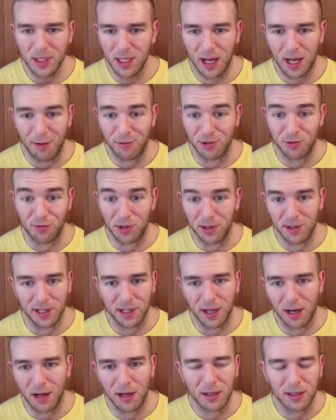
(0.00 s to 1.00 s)
I was really
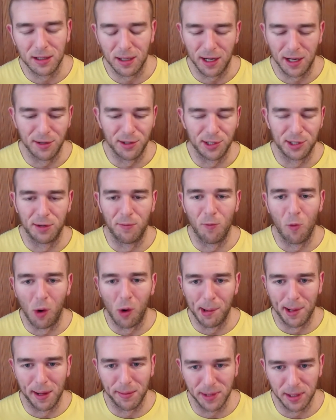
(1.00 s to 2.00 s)
young. I used to
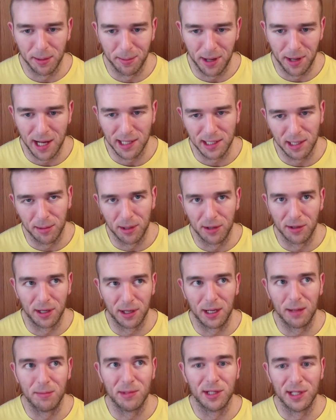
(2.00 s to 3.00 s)
warm up to basketball
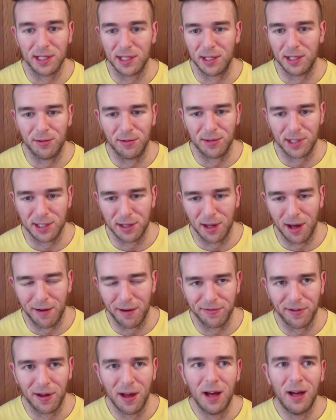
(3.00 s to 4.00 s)
games listening to his
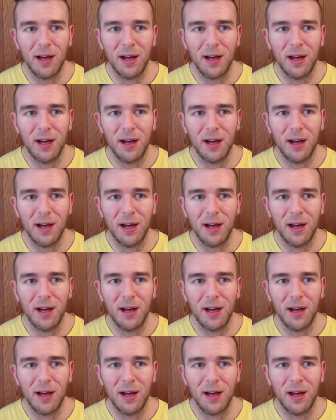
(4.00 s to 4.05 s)
stuff.